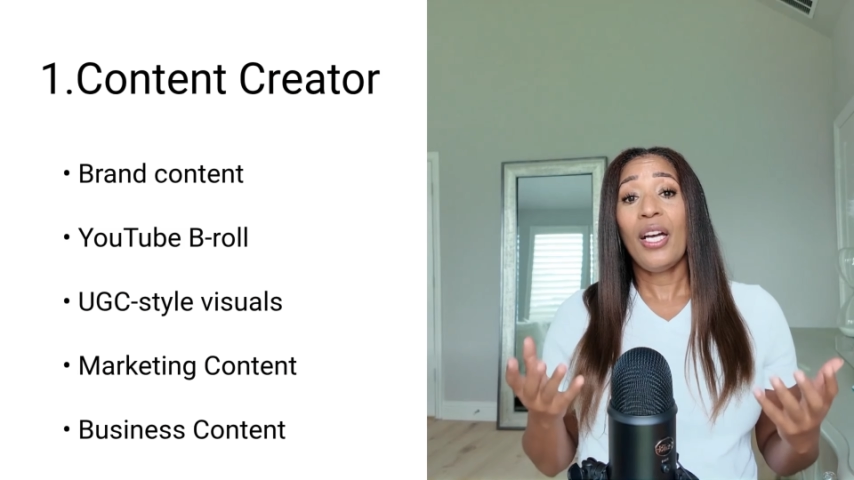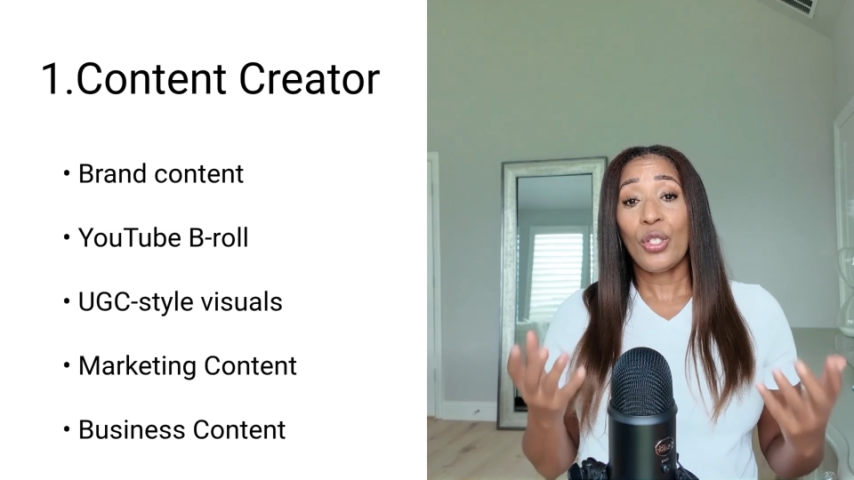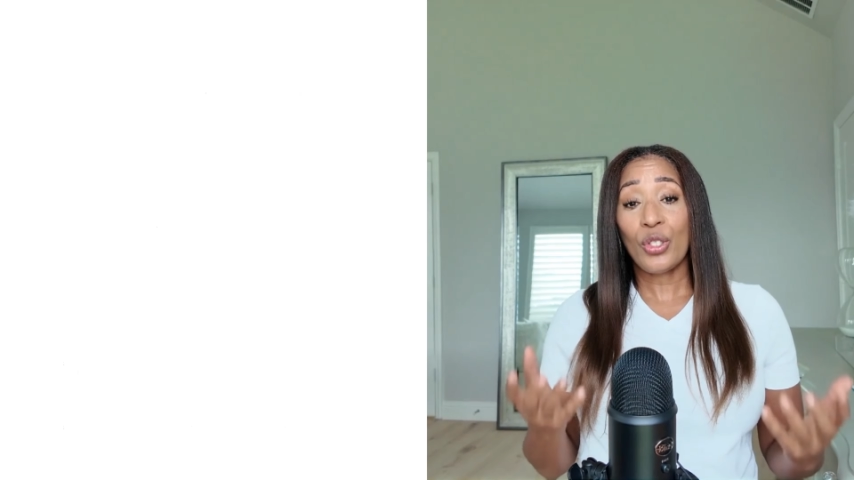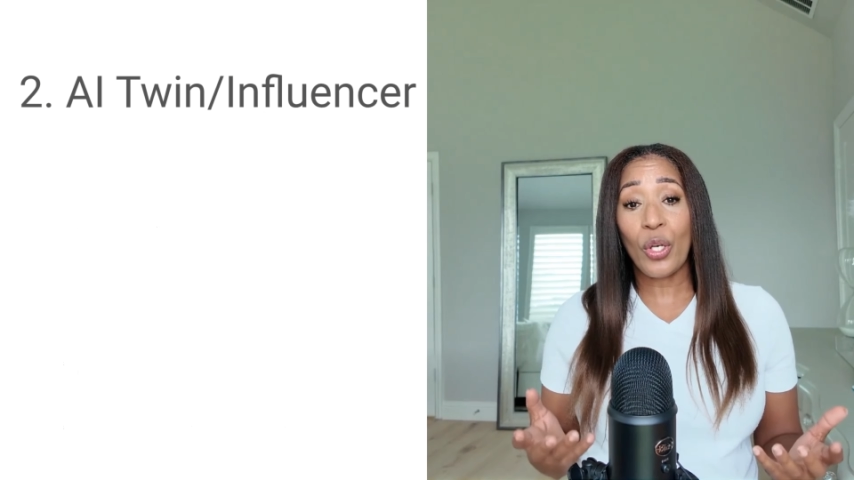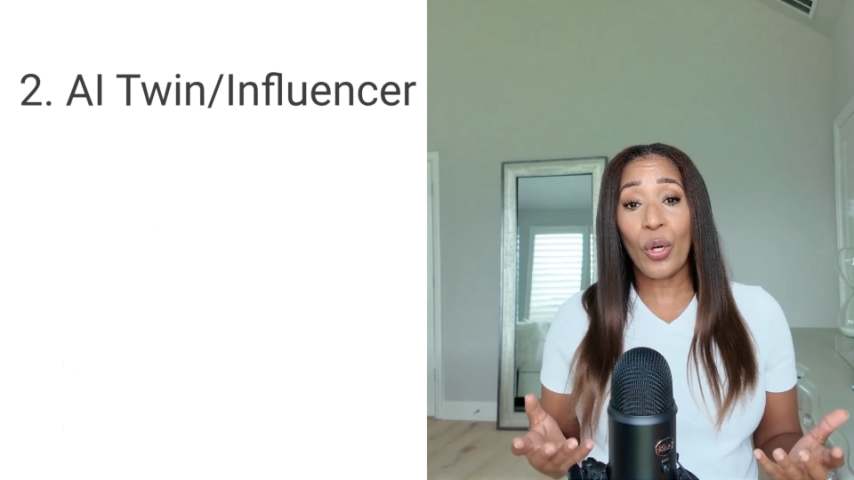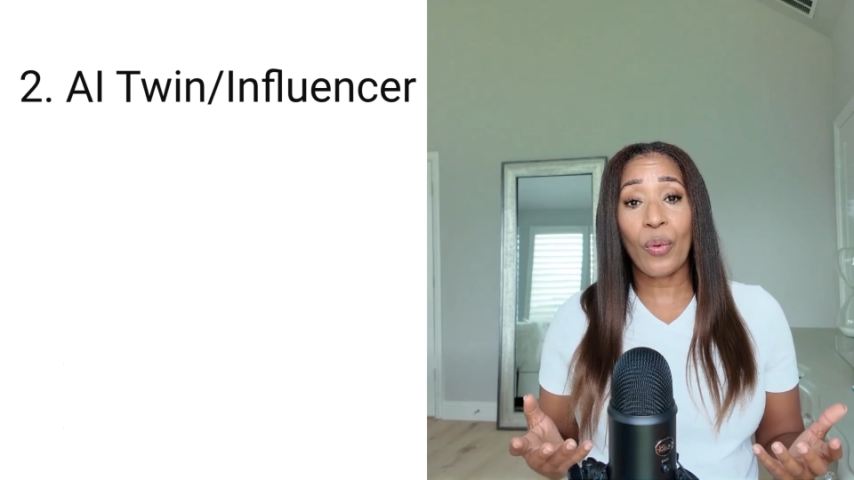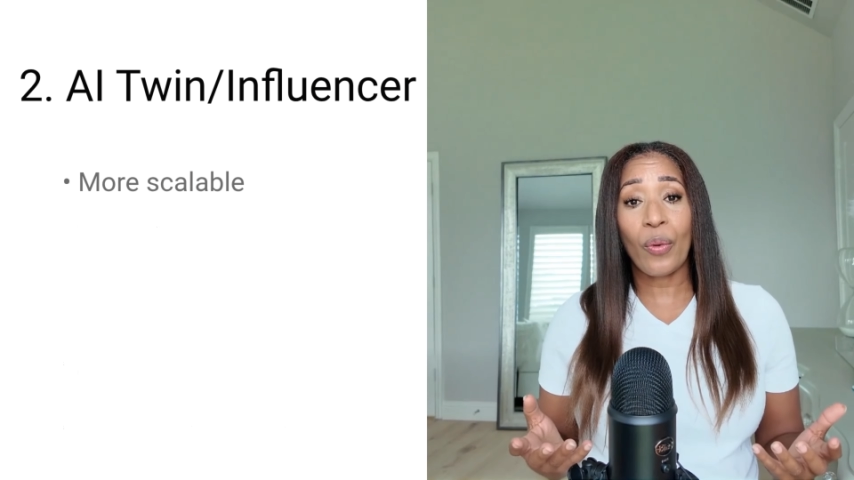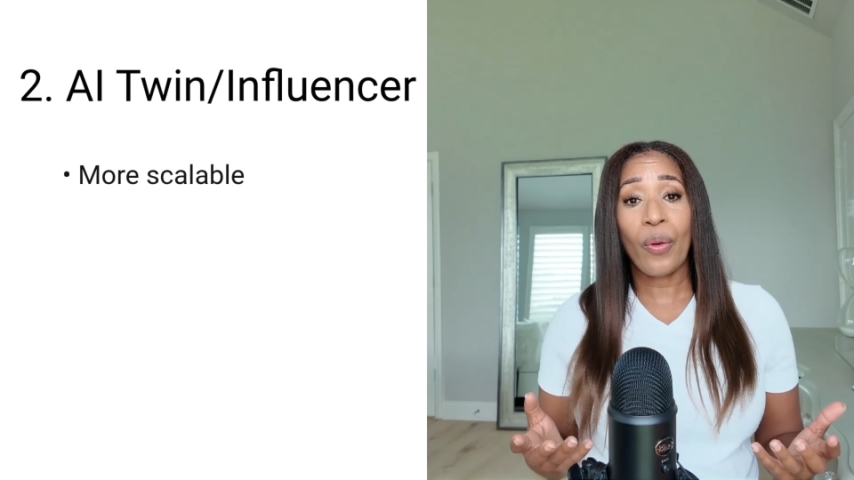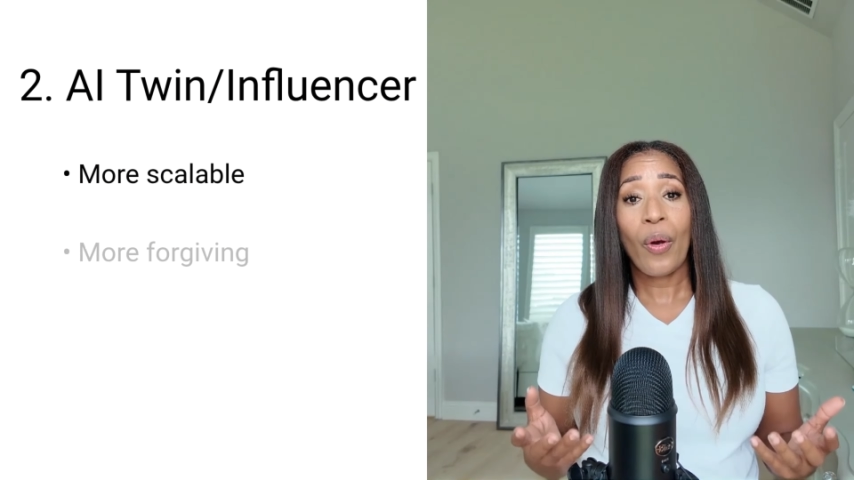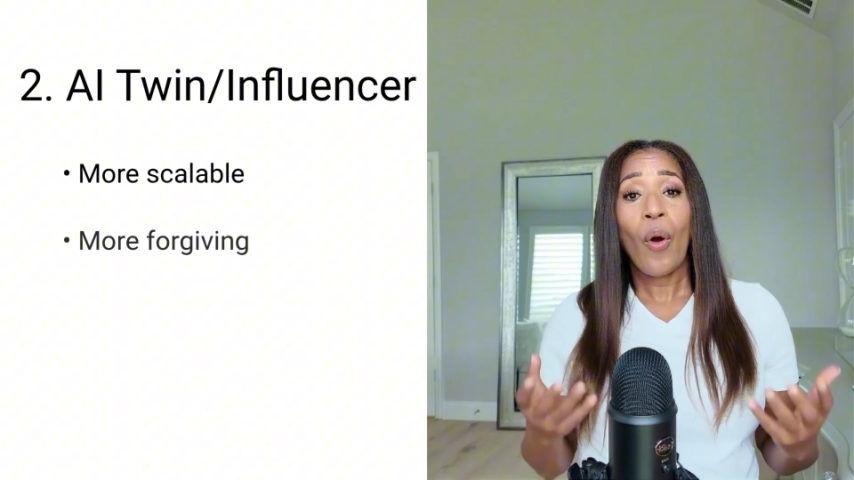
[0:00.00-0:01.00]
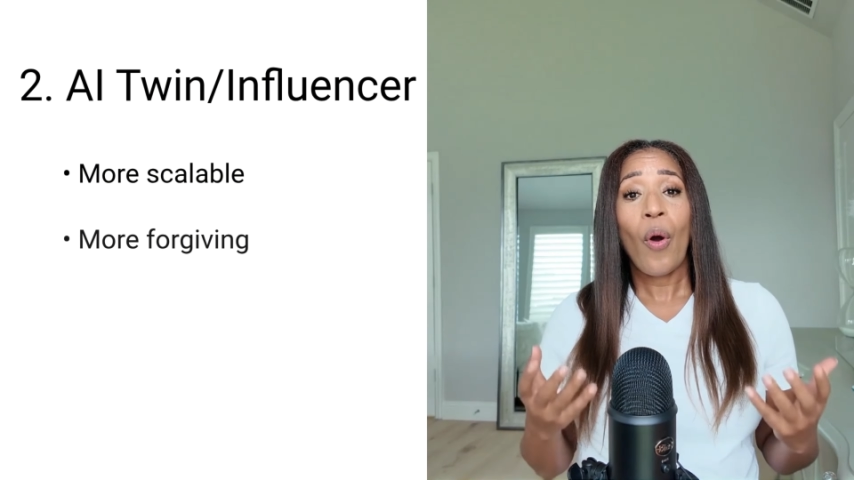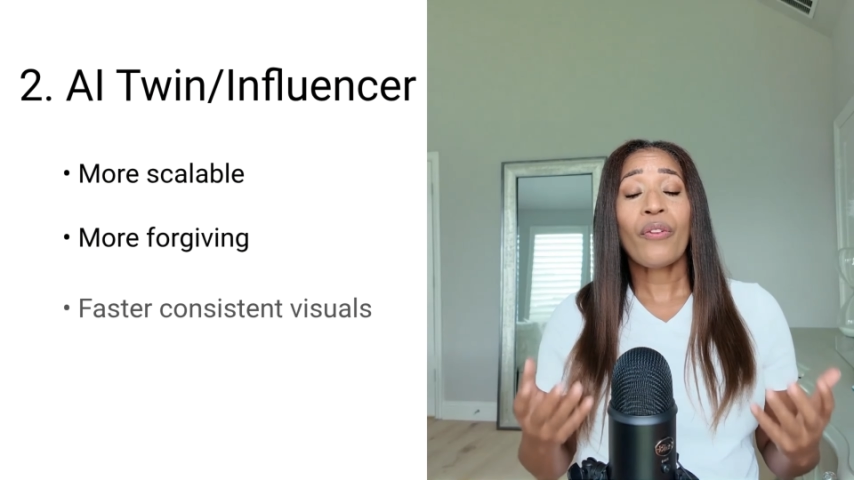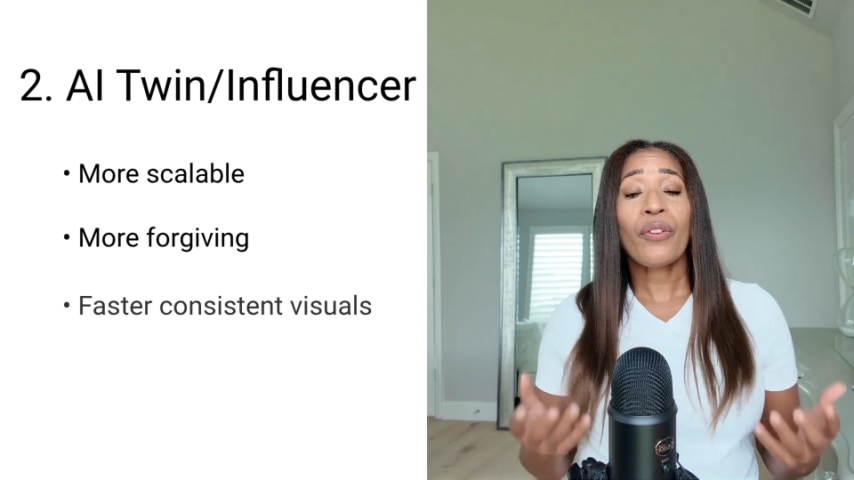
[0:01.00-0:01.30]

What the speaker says: Two, for